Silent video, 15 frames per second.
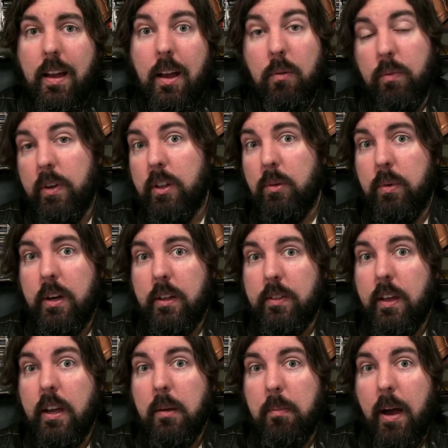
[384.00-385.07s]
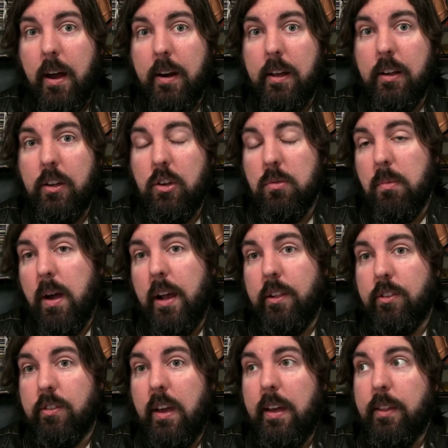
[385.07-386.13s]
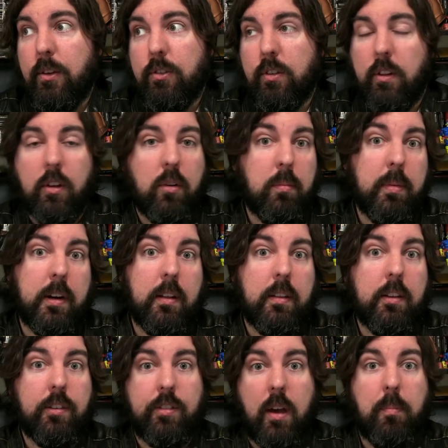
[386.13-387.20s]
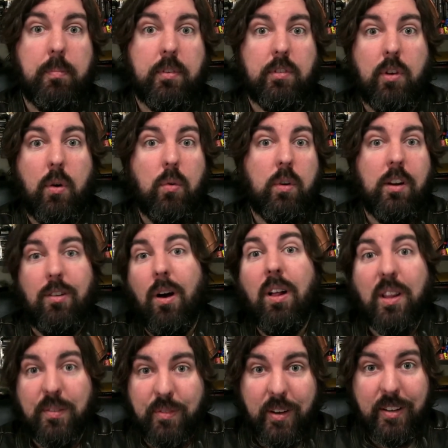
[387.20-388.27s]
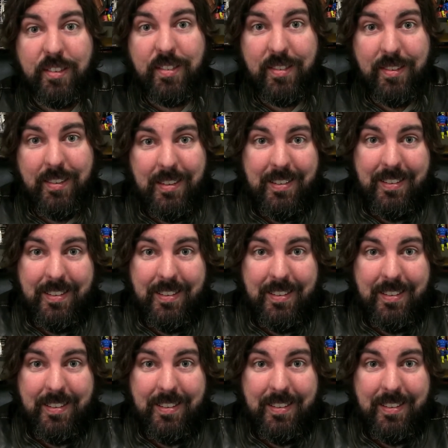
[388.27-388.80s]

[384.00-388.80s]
And really, when you think about it, you might say there's a little bit of this episode in all of us.